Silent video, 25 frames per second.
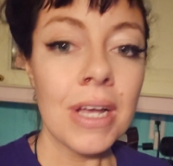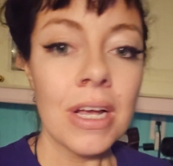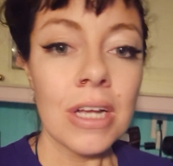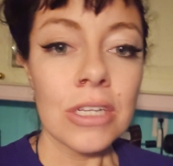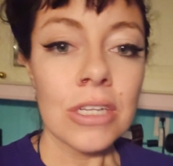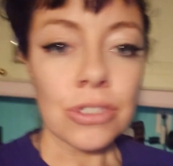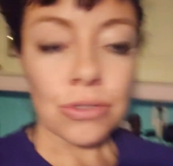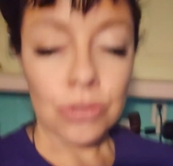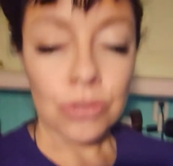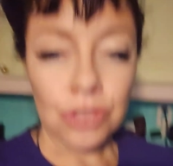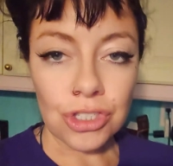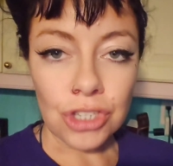
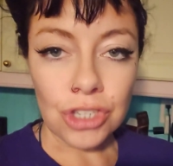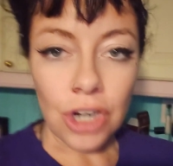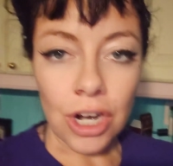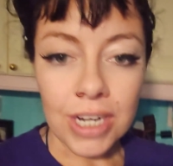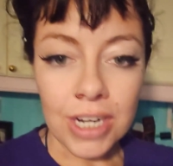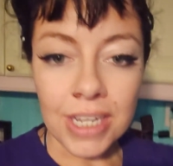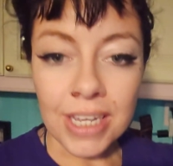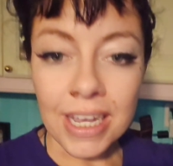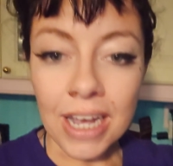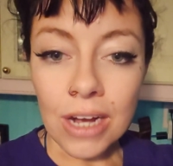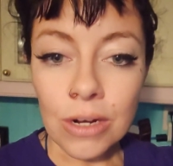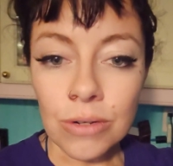So
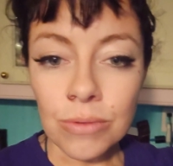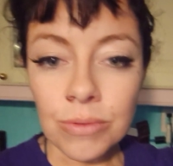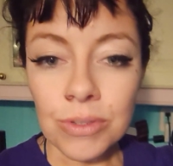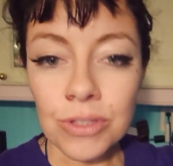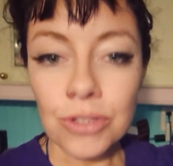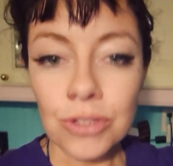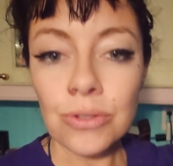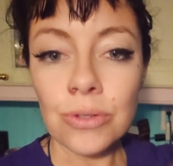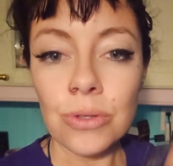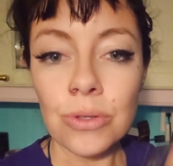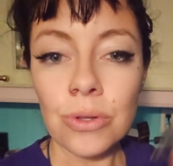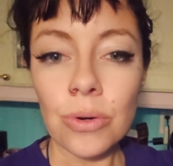starting out with
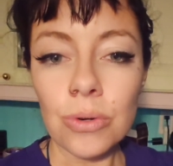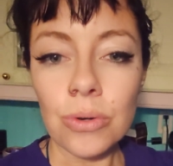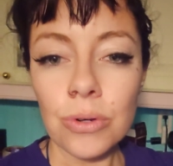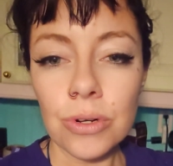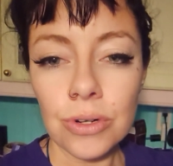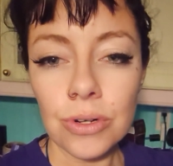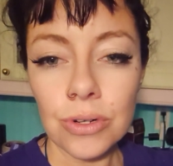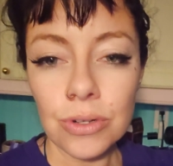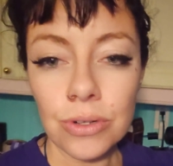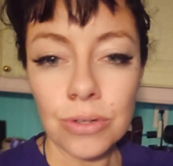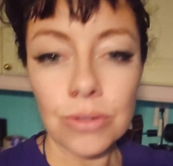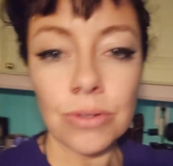your
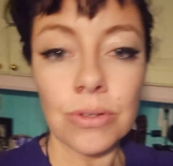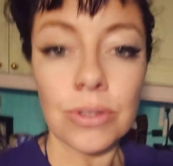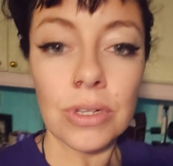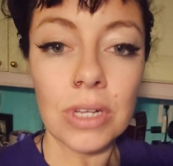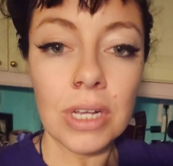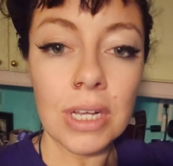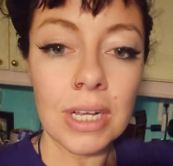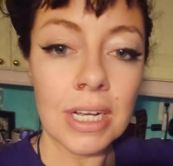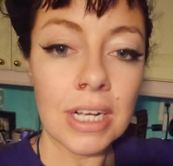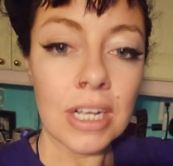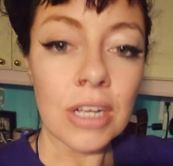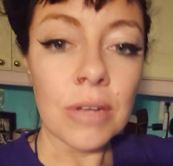local
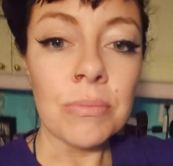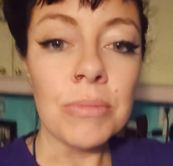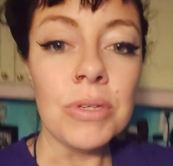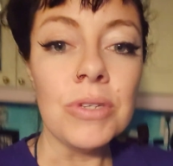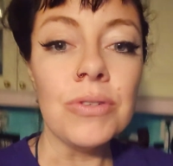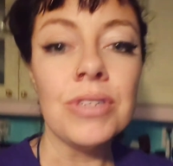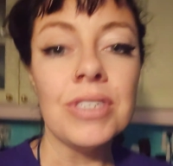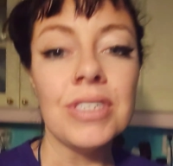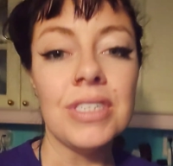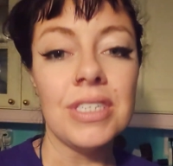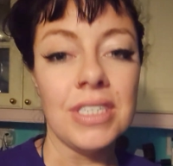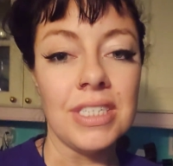
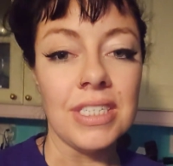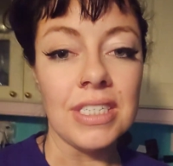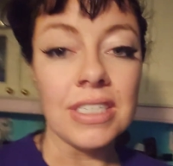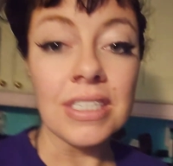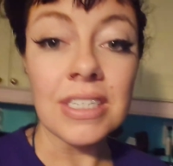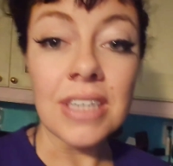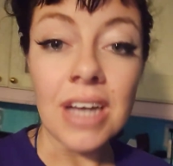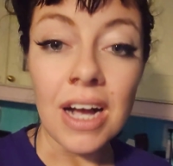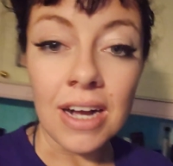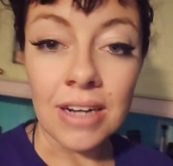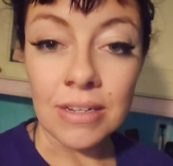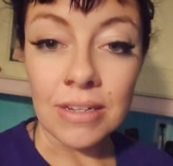community,
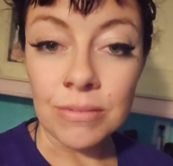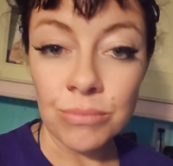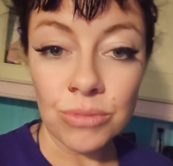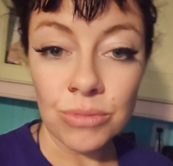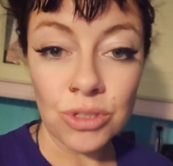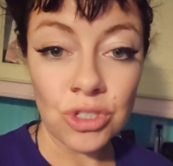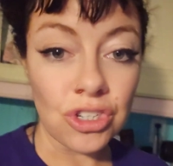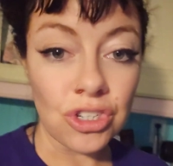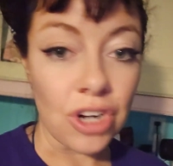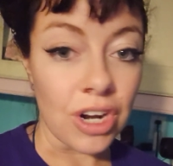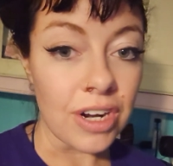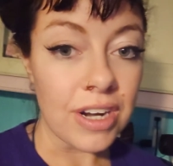
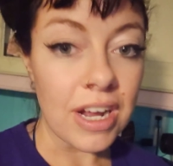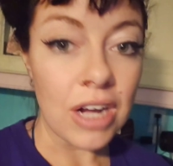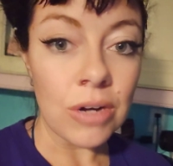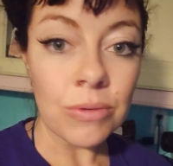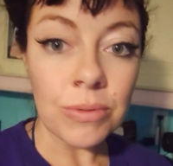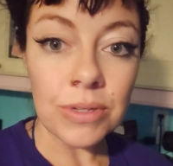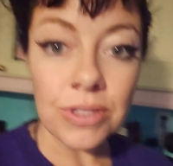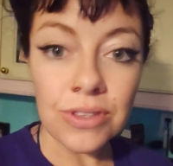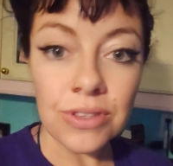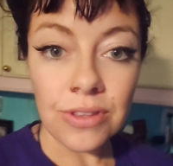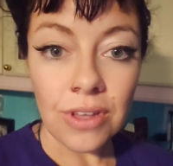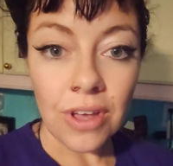start out with